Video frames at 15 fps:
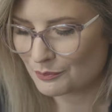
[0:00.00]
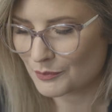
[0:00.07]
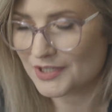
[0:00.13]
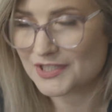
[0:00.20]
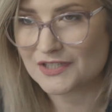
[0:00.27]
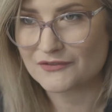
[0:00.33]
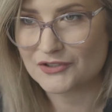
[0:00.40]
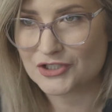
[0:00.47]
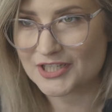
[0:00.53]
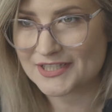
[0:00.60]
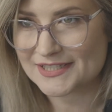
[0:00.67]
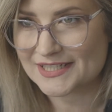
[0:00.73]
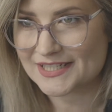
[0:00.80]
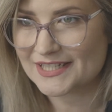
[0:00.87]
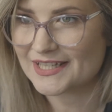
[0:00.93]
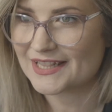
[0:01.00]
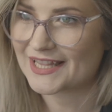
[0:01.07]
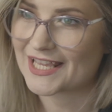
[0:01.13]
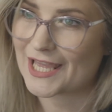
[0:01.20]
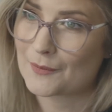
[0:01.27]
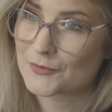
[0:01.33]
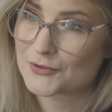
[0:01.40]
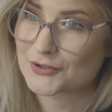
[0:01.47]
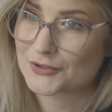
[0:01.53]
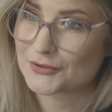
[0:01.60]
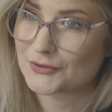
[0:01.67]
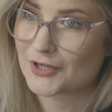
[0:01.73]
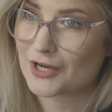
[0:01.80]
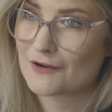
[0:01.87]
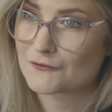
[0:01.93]
Once you've adjusted it, the camera's going to
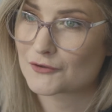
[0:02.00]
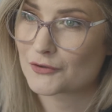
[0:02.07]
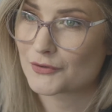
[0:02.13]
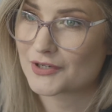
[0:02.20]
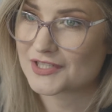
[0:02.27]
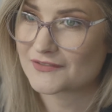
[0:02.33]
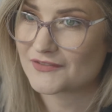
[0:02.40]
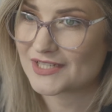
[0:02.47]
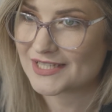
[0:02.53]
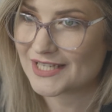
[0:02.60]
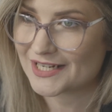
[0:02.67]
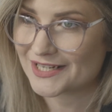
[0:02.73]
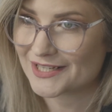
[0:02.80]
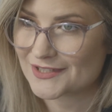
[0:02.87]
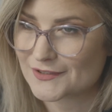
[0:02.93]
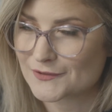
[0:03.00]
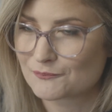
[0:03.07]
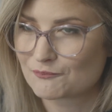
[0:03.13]
look after the rest of your settings.